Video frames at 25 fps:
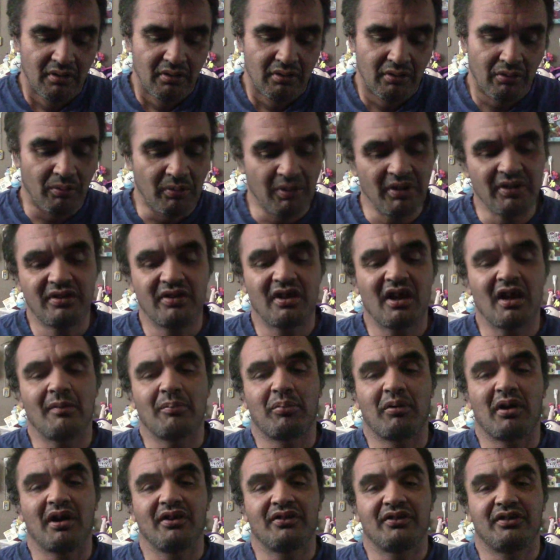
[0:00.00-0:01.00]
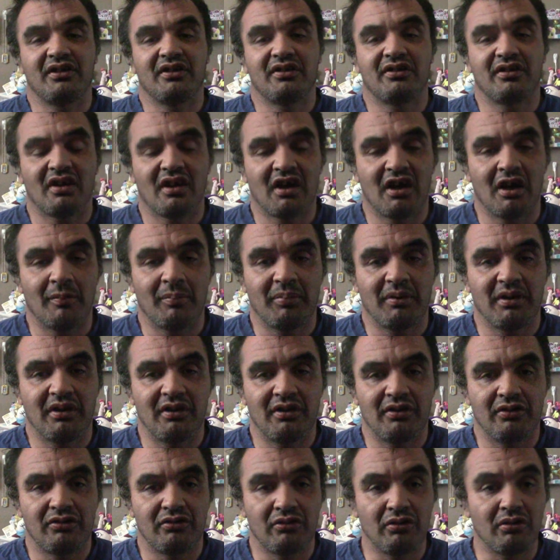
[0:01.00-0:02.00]
the reason I brought this up
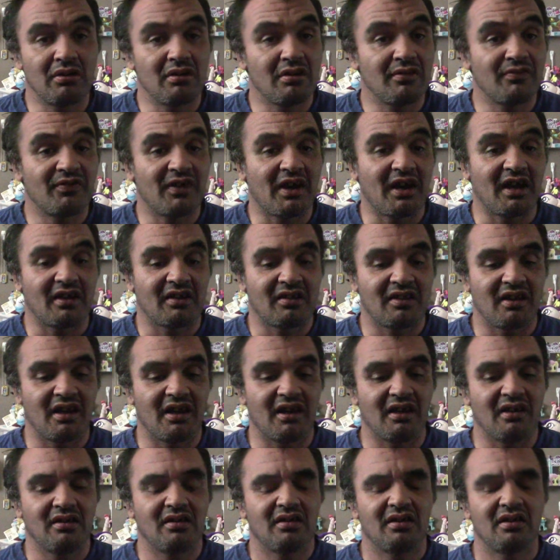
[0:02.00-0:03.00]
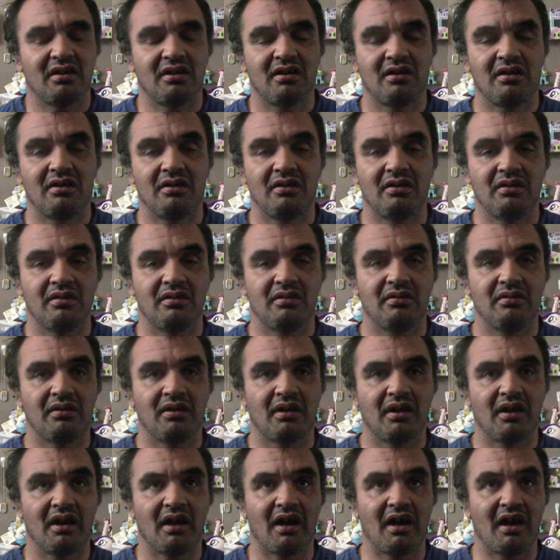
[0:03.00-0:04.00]
is due to the fact that,
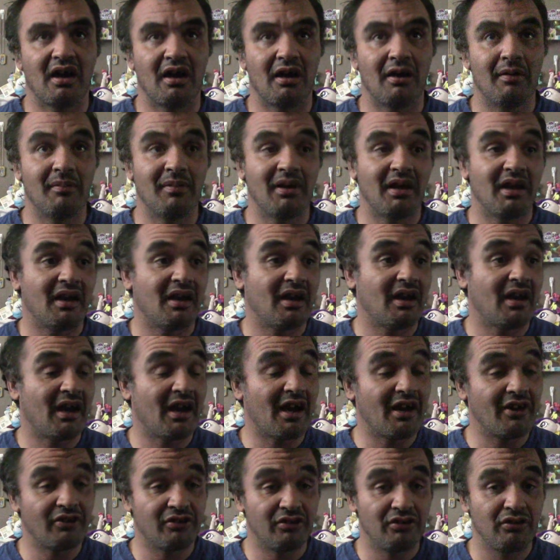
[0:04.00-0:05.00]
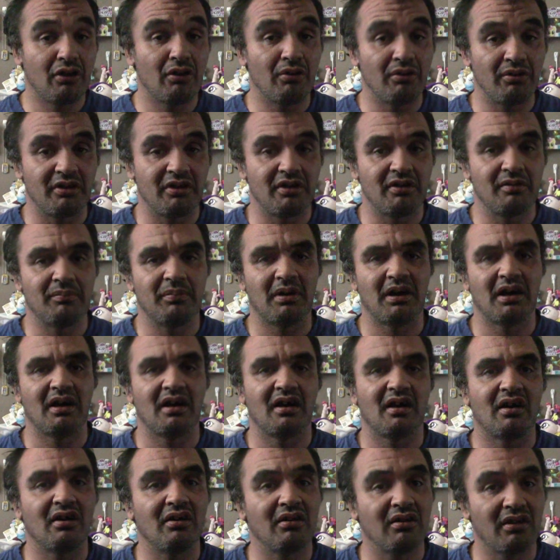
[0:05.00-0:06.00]
um, as noted by
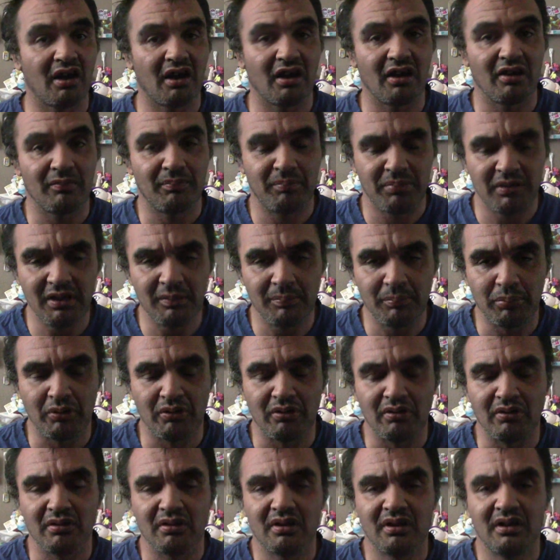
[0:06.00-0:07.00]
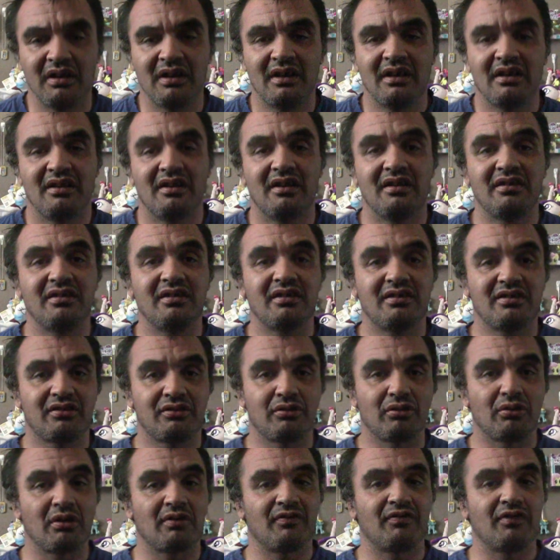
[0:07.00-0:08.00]
a lot of people, this is
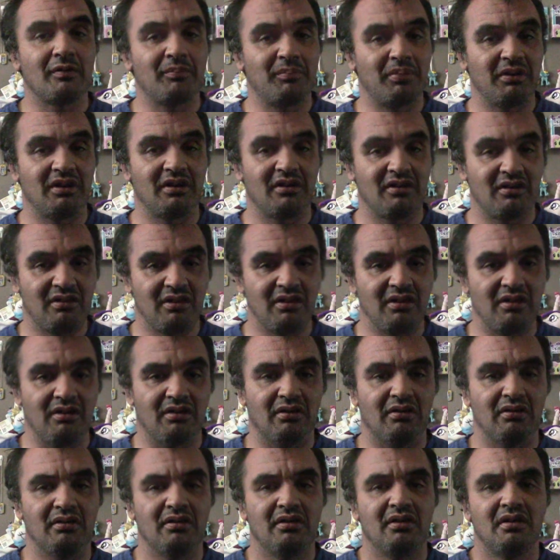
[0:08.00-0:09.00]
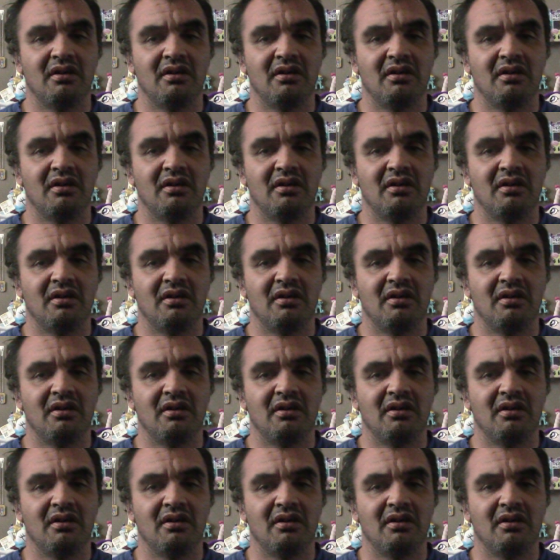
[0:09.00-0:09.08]
sort of a big deal.